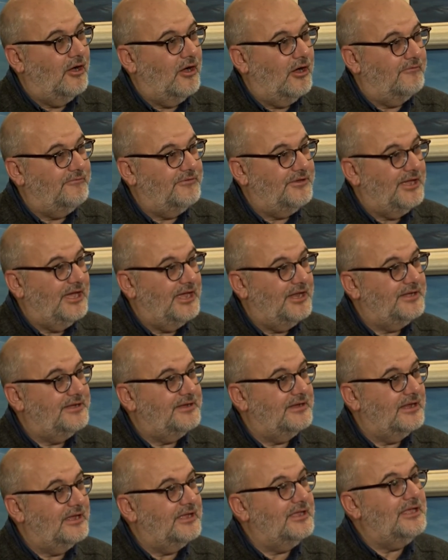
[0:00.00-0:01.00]
of
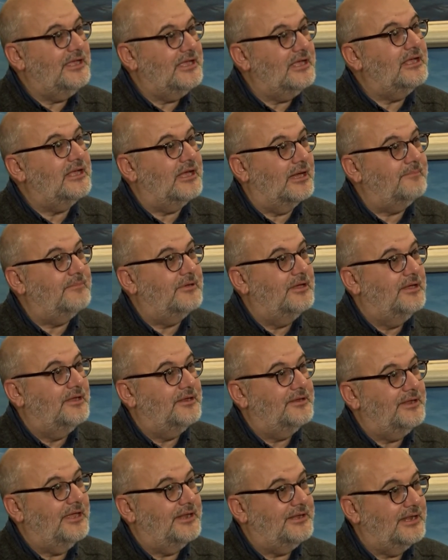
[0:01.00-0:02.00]
that income
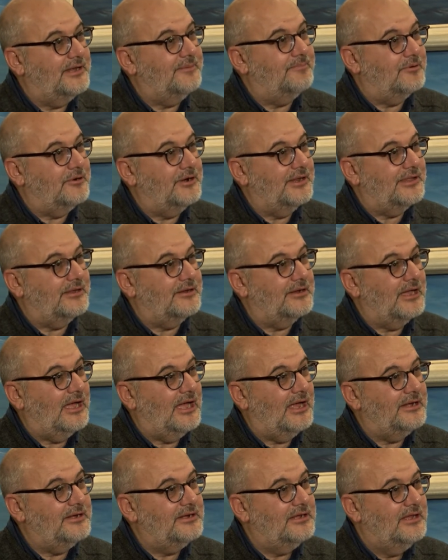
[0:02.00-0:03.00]
that person
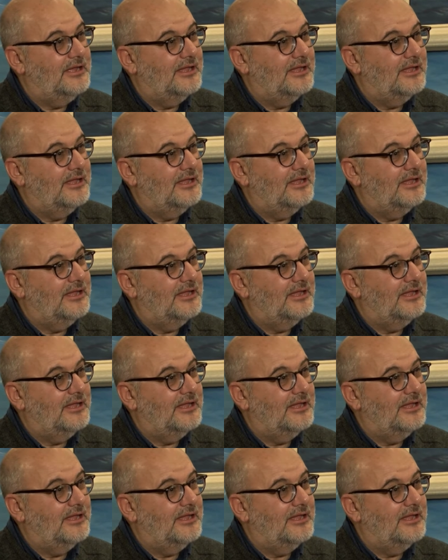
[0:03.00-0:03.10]
had.